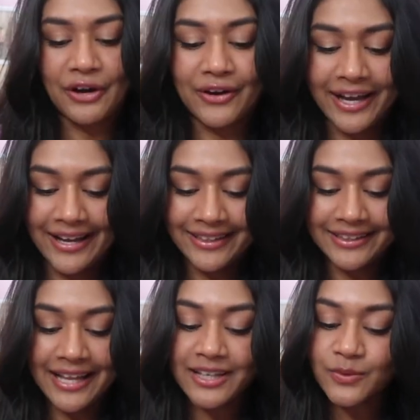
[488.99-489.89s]
Okay,
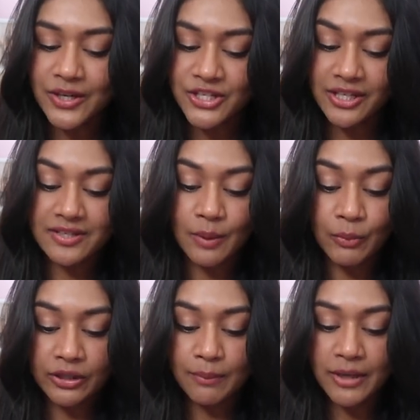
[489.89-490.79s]
next question is a
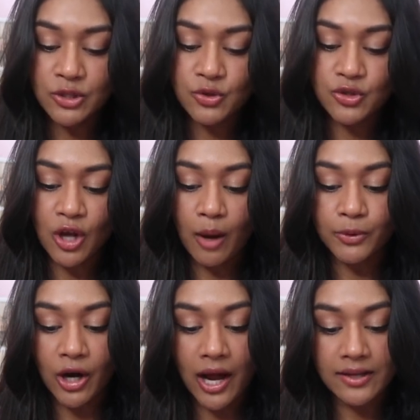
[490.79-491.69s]
book that made you
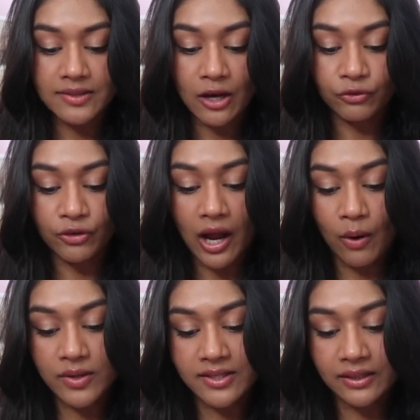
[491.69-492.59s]
sob your eyes out for
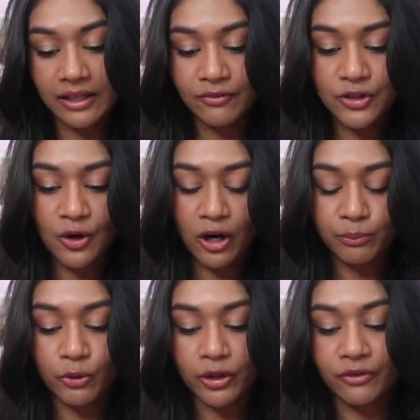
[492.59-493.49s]
hours and left you
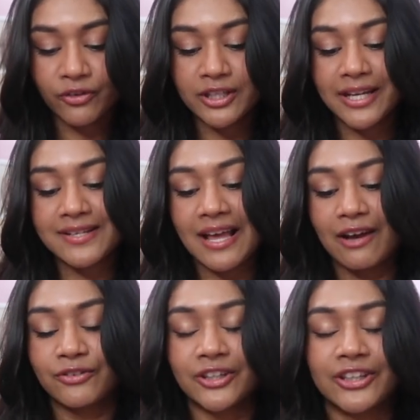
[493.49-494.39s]
heartbroken for days
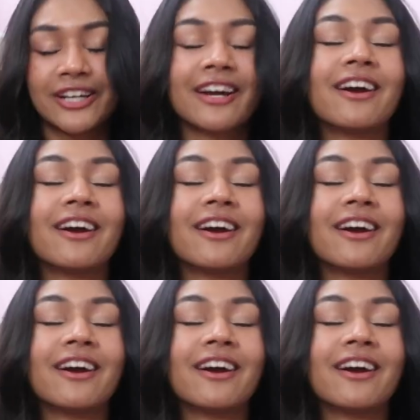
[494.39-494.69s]
after.